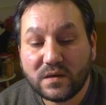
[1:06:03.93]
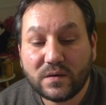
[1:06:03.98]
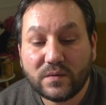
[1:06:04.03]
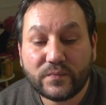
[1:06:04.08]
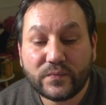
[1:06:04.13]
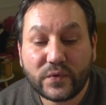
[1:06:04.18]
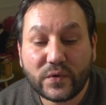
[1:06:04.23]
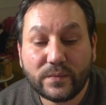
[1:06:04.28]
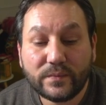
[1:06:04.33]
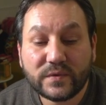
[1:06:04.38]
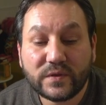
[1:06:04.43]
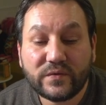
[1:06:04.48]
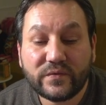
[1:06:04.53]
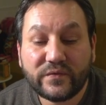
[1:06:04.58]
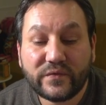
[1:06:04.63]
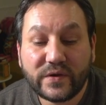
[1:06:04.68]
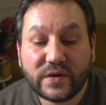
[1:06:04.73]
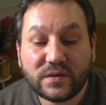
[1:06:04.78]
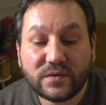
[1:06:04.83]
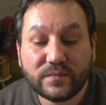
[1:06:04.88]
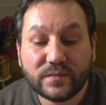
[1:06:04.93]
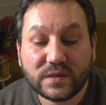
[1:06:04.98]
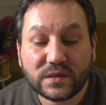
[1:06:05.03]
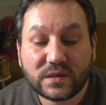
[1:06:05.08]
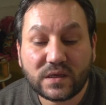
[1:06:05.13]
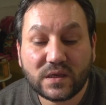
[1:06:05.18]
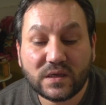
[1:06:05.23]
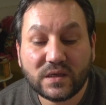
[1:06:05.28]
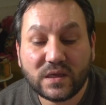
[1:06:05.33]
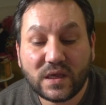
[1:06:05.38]
Prompt treatment
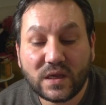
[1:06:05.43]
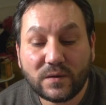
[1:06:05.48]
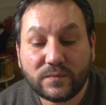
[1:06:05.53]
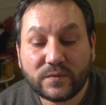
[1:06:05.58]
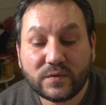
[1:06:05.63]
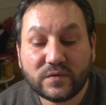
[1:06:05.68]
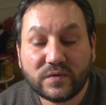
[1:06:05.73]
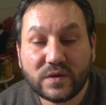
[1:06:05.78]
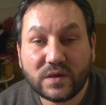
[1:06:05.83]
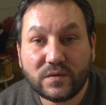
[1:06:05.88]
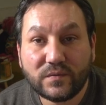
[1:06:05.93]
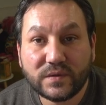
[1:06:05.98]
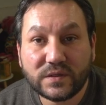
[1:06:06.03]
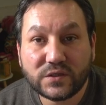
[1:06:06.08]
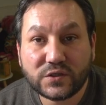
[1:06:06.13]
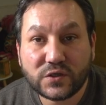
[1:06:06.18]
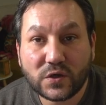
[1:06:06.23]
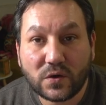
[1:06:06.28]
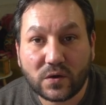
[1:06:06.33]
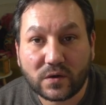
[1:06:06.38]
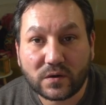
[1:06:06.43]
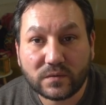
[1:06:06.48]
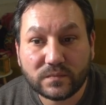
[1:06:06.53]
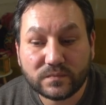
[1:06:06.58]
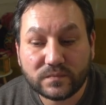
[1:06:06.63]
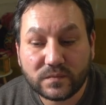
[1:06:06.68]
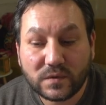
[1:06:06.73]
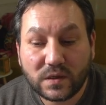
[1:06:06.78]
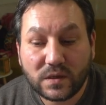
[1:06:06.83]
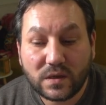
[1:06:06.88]
can help to deal with shock.
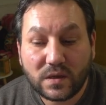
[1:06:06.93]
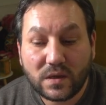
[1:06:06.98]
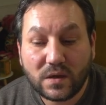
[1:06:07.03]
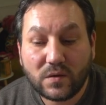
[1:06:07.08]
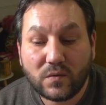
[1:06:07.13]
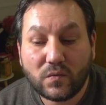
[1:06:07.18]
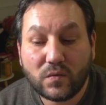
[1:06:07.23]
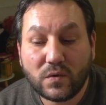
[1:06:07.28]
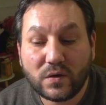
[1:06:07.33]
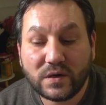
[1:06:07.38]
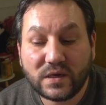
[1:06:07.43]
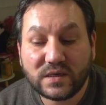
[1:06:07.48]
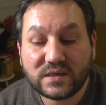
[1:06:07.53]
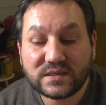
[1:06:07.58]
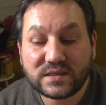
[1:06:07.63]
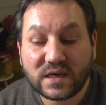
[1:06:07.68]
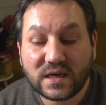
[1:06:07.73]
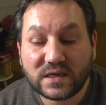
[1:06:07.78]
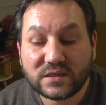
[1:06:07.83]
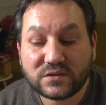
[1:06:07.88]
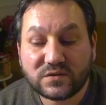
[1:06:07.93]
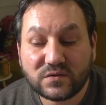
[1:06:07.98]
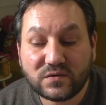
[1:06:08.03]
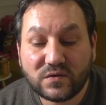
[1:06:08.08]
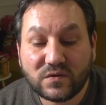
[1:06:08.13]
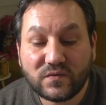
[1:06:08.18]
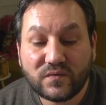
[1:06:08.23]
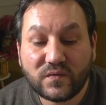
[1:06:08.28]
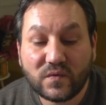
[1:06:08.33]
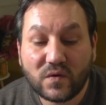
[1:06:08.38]
Warning signs to
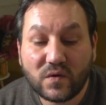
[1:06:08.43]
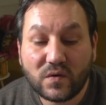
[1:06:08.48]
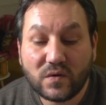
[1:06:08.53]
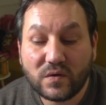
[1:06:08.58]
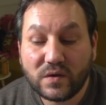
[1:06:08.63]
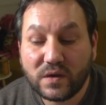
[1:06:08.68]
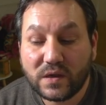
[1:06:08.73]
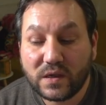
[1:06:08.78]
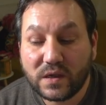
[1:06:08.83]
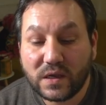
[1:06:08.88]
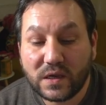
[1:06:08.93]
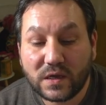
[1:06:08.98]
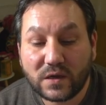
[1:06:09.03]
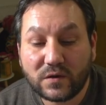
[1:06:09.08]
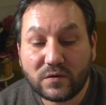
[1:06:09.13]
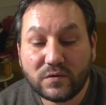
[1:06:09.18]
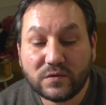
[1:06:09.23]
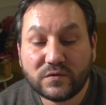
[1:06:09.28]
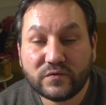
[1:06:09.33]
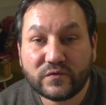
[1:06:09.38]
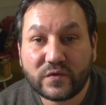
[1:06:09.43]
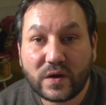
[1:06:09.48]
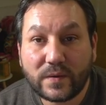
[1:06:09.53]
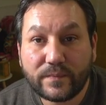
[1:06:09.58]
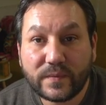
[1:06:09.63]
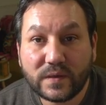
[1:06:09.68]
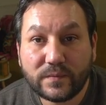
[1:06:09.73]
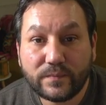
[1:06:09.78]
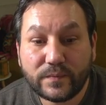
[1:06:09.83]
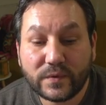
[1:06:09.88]
look for include
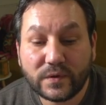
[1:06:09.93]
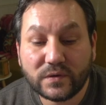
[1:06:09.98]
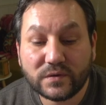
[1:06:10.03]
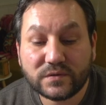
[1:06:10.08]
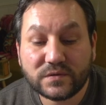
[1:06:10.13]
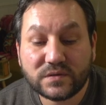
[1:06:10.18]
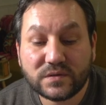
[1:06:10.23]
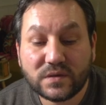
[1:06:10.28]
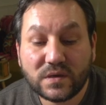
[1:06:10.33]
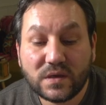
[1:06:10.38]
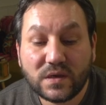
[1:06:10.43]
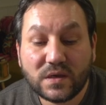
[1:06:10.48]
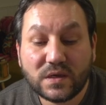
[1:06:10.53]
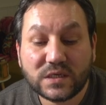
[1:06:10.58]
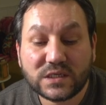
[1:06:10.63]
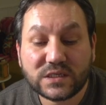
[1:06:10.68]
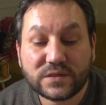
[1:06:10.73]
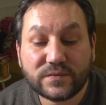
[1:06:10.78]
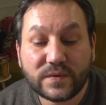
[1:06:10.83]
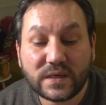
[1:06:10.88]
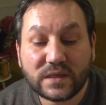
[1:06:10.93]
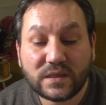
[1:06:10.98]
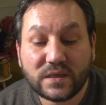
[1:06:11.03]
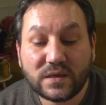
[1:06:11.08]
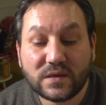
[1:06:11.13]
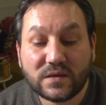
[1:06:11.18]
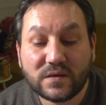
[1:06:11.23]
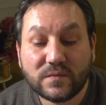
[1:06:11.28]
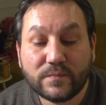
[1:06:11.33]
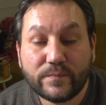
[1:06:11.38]
rapid pulse,
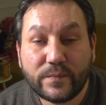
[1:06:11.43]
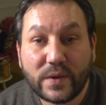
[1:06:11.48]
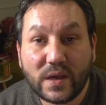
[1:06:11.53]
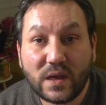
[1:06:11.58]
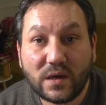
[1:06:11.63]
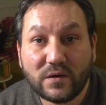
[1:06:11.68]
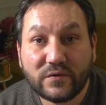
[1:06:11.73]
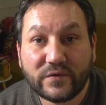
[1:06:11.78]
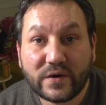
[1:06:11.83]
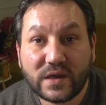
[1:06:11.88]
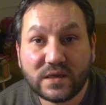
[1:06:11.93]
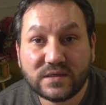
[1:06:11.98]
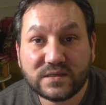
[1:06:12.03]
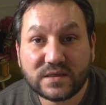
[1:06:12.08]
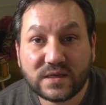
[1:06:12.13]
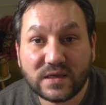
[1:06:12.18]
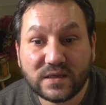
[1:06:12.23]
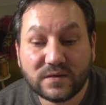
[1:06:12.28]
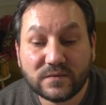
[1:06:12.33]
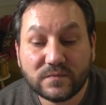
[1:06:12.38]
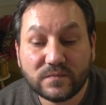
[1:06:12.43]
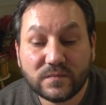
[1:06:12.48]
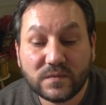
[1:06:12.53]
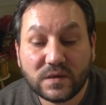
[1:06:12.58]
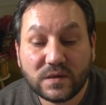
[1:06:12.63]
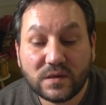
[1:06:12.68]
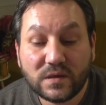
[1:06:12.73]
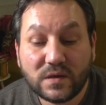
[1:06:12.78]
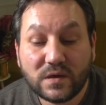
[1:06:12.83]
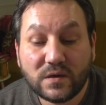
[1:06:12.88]
sweating, pale gray skin,
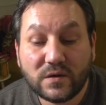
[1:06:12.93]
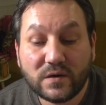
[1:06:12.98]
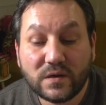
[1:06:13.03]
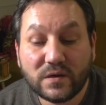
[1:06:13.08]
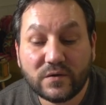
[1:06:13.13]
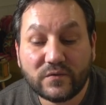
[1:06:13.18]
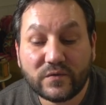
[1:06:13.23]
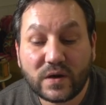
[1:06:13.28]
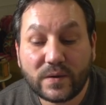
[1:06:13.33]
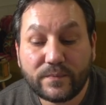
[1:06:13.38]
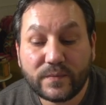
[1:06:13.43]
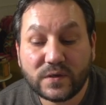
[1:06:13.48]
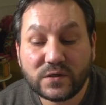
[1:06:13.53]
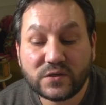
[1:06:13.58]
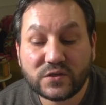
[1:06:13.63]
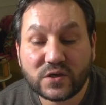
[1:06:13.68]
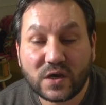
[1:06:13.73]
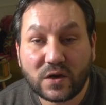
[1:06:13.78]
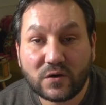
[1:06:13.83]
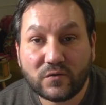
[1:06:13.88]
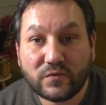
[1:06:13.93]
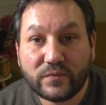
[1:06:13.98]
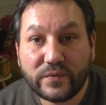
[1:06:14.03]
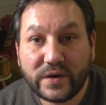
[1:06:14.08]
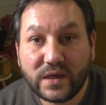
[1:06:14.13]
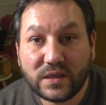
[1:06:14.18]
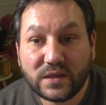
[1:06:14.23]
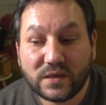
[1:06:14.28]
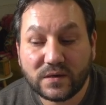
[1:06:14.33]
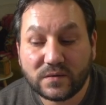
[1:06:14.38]
and rapid shallow
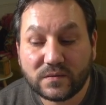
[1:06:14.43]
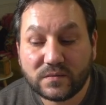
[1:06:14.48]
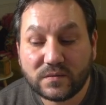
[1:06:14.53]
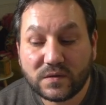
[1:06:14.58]
breathing.